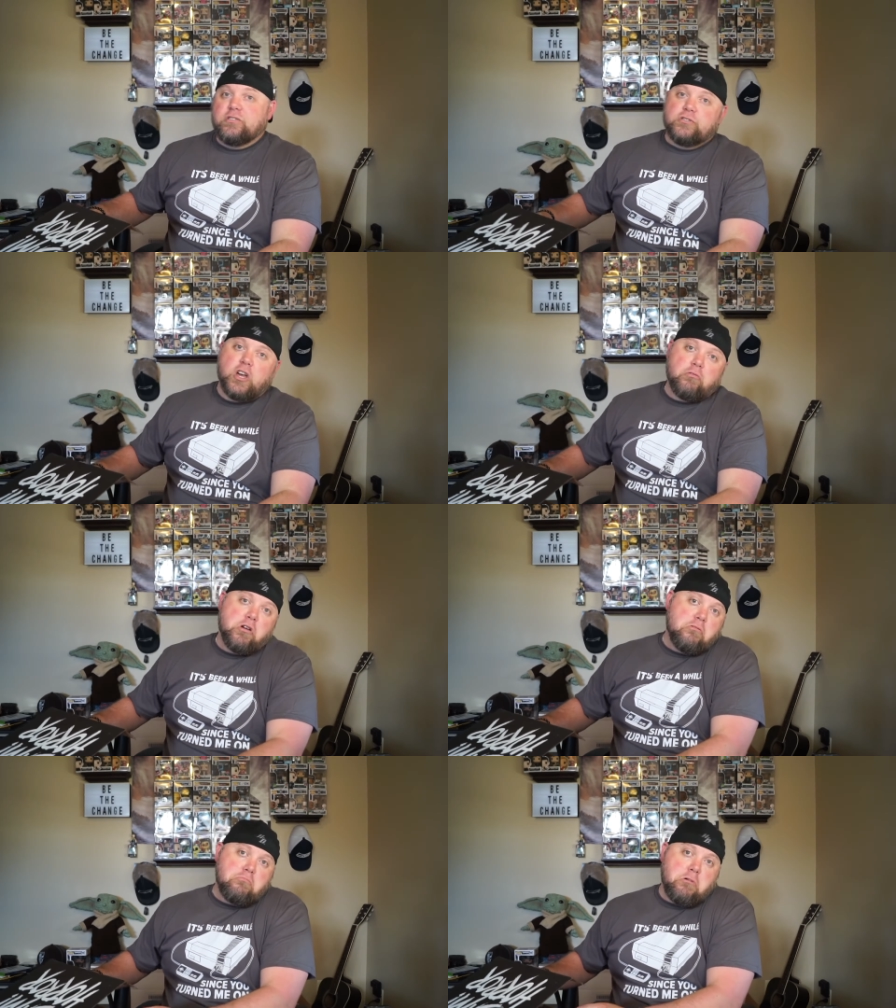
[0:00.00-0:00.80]
So,
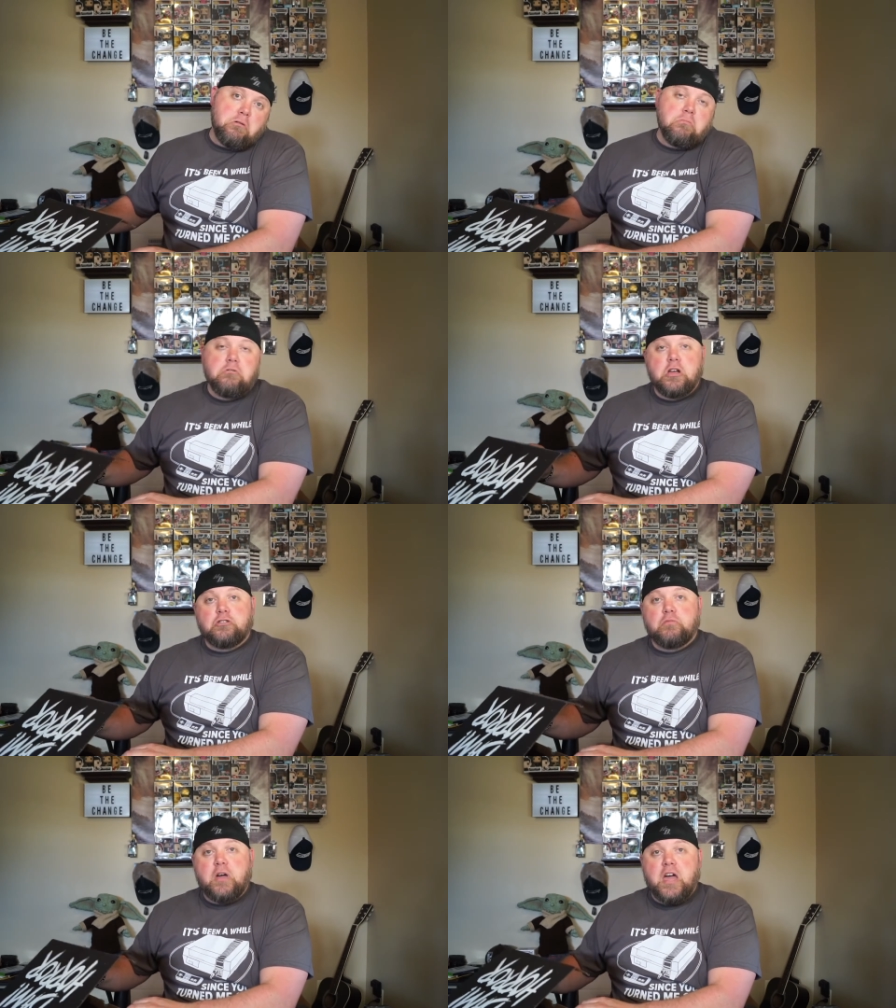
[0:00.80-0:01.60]
eh,
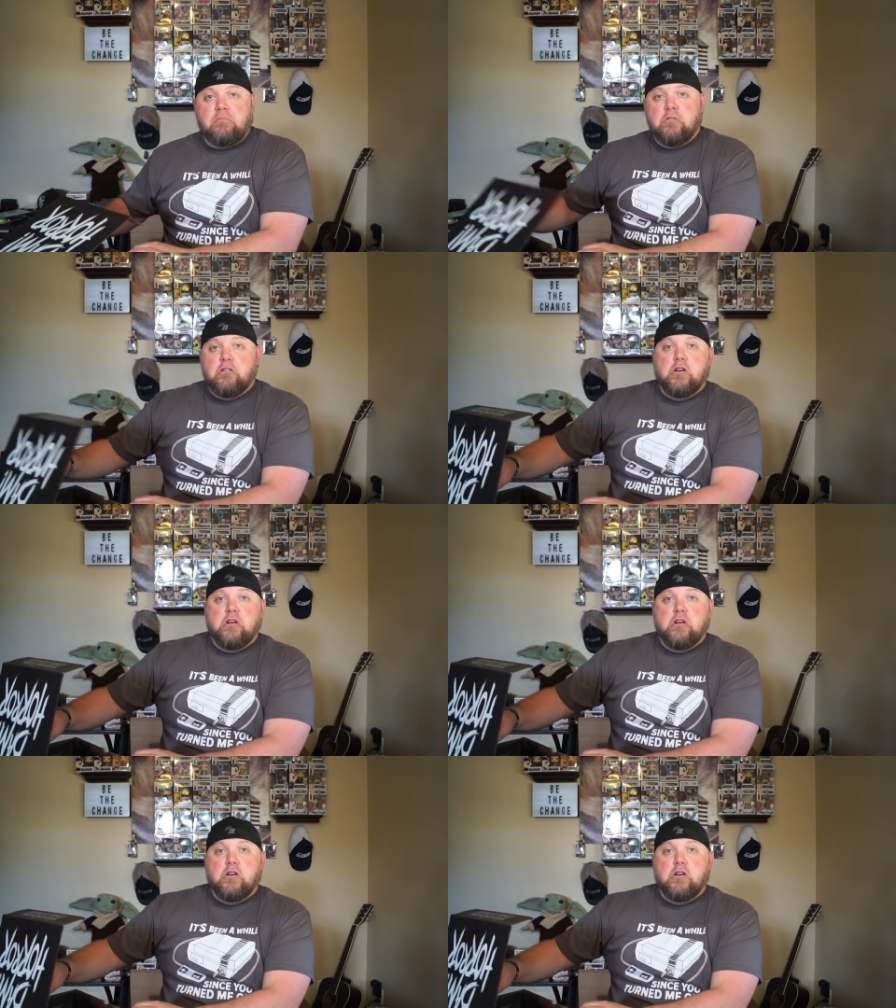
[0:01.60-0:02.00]
not too bad.